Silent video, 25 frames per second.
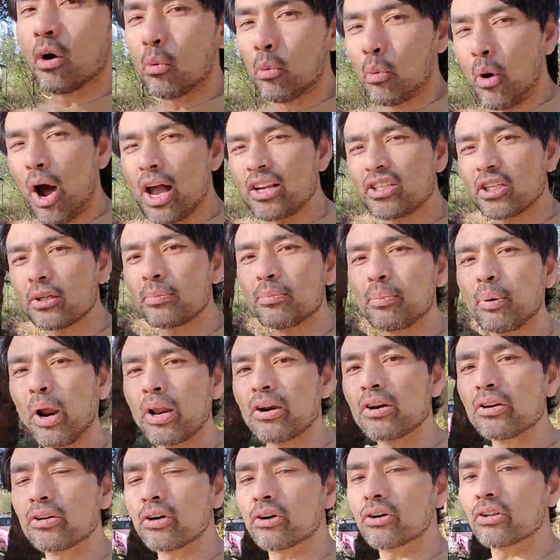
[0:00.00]
watch the
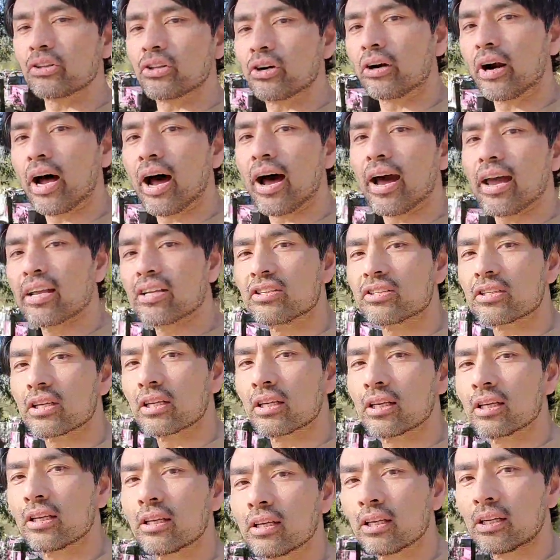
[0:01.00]
predator in their eyes.
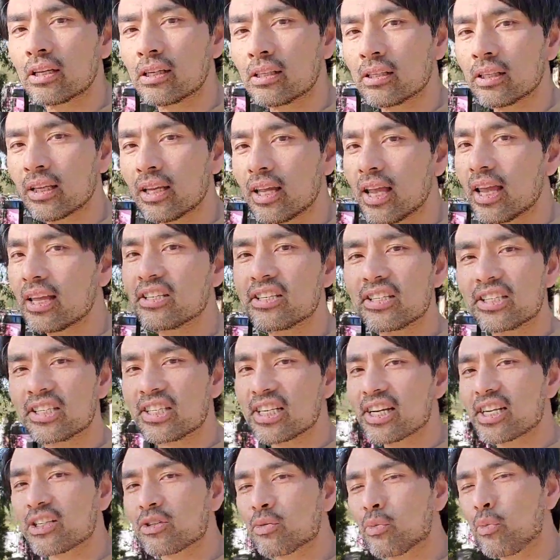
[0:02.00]
It's
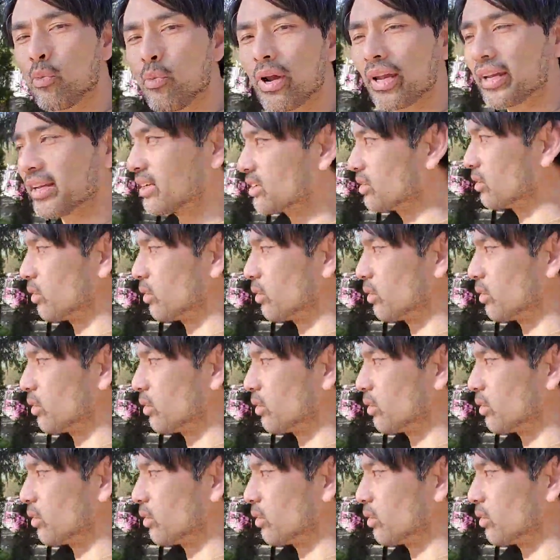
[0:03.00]
just wicked